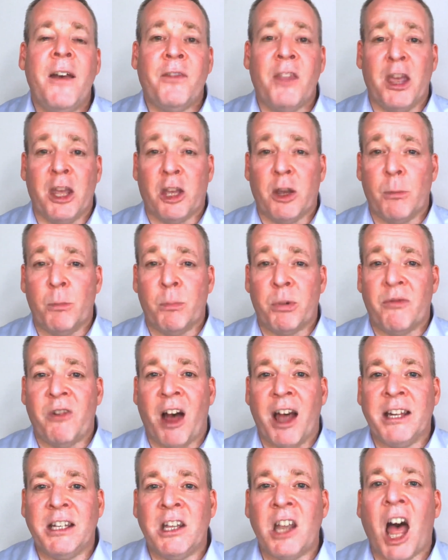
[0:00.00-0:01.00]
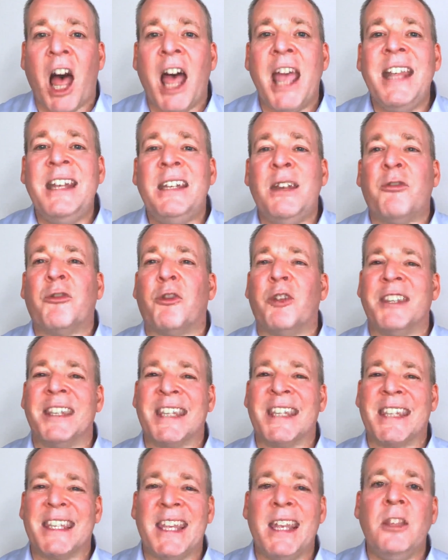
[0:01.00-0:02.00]
that can provide 9 different
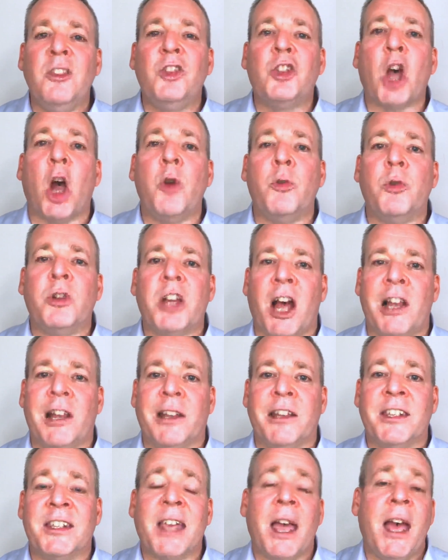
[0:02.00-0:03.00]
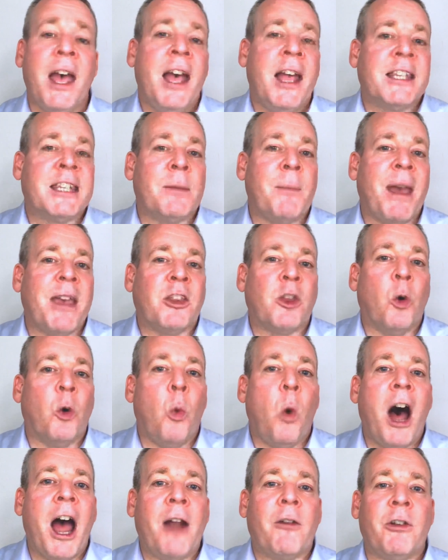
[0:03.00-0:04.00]
skin tone colours to make the
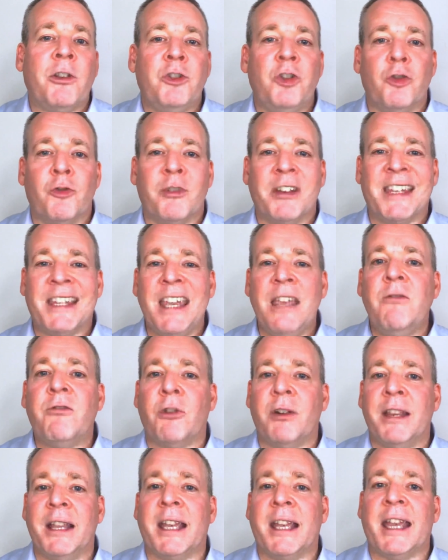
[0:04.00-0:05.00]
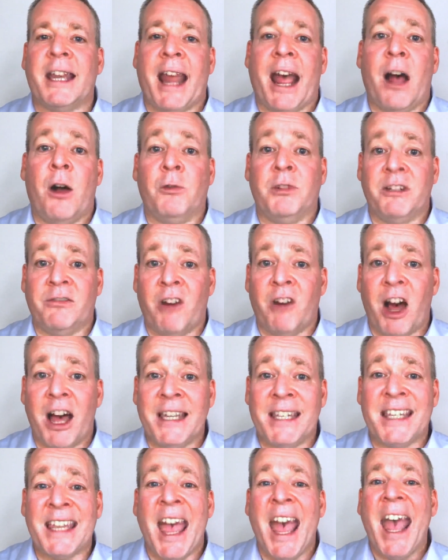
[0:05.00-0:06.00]
wire on your receiver in the canal
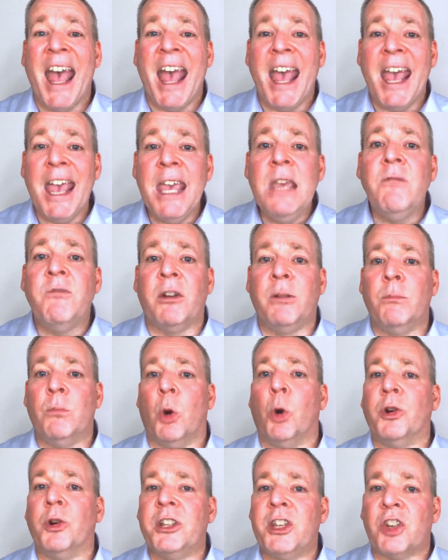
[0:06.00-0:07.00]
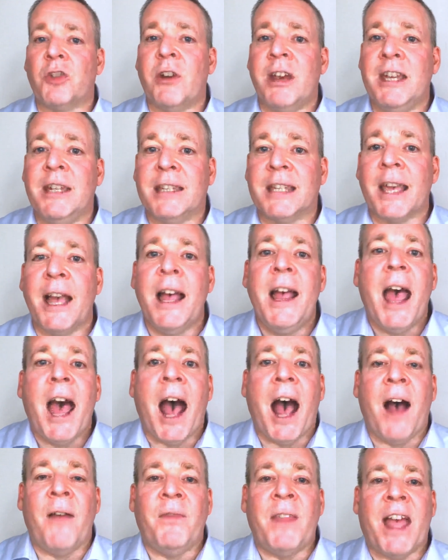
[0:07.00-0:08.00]
device even more discreet.
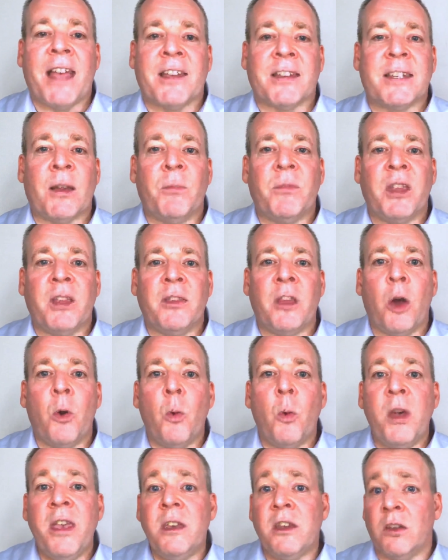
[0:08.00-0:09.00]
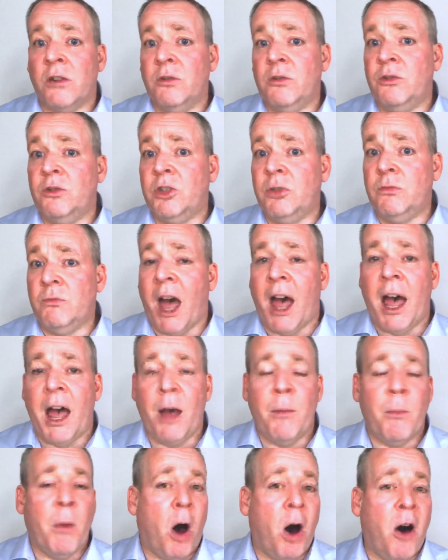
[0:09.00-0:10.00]
And that's something that we can
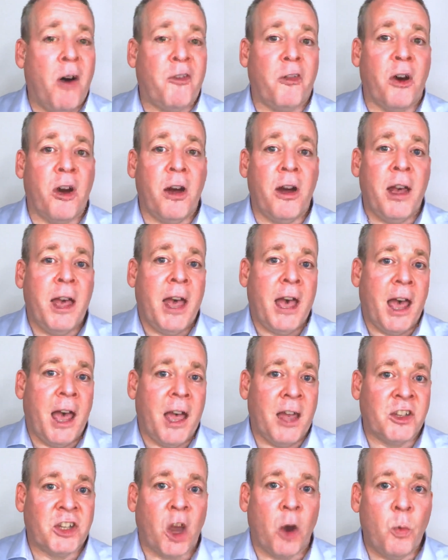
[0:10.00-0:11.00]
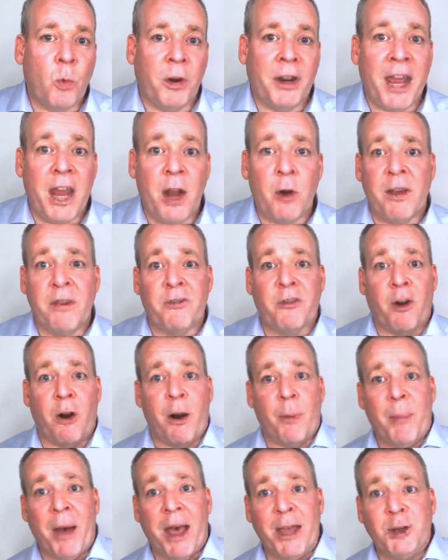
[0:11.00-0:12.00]
offer at Zone 1 Hearing for
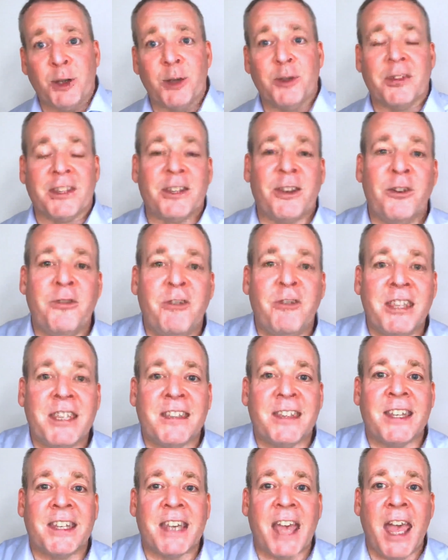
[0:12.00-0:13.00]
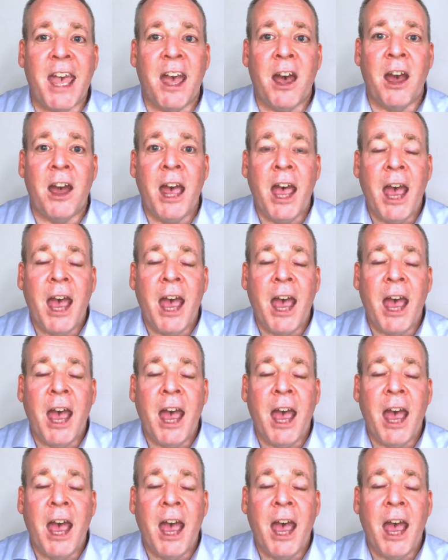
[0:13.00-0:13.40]
our patients who visit us here,